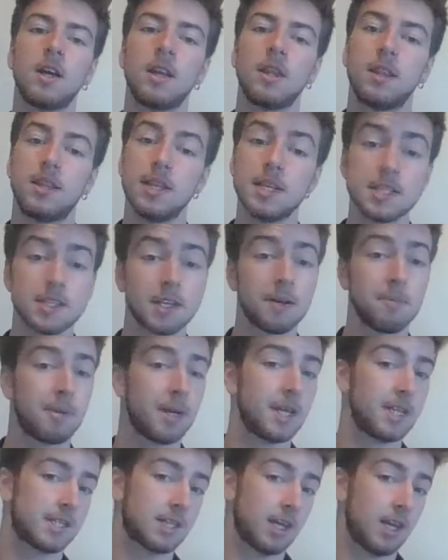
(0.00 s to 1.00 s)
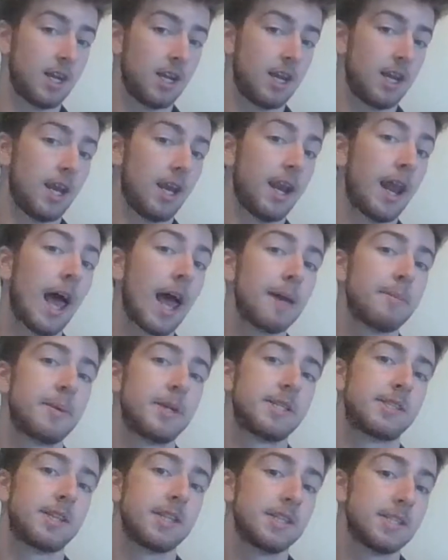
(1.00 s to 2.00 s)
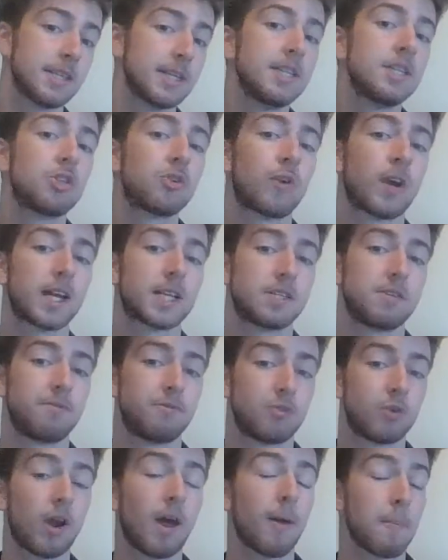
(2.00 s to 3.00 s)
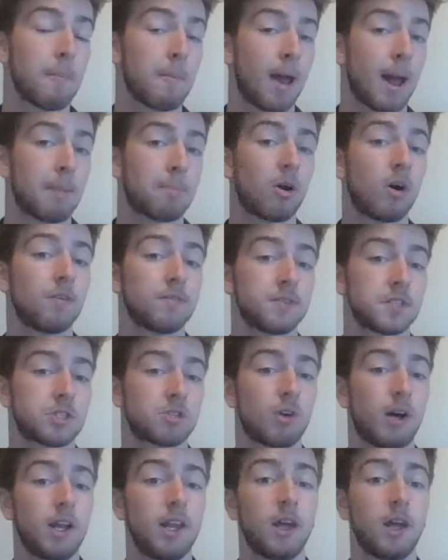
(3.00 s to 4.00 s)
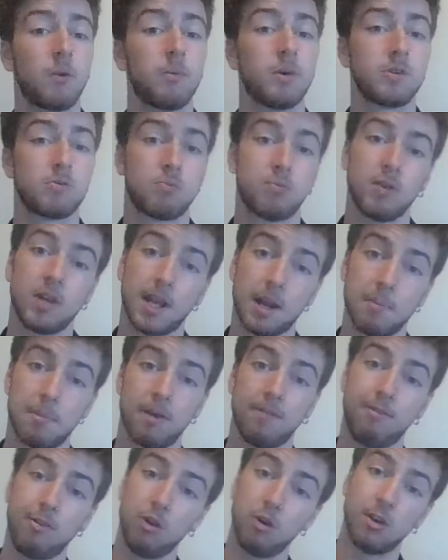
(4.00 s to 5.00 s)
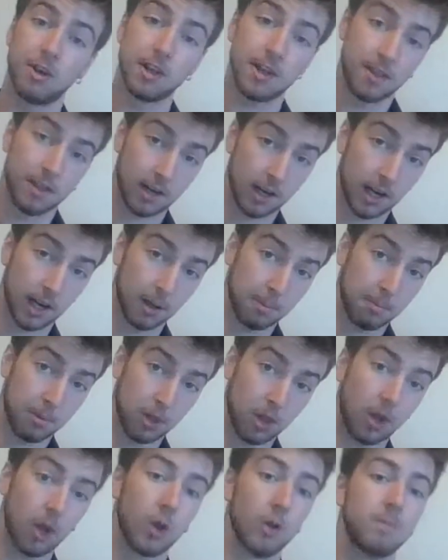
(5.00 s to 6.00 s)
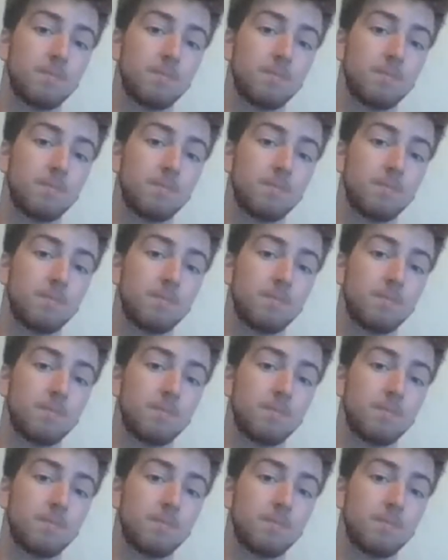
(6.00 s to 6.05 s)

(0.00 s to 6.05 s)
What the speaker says: This can be seen in ABC's interactive drought map of Australia, which can be viewed in the link below.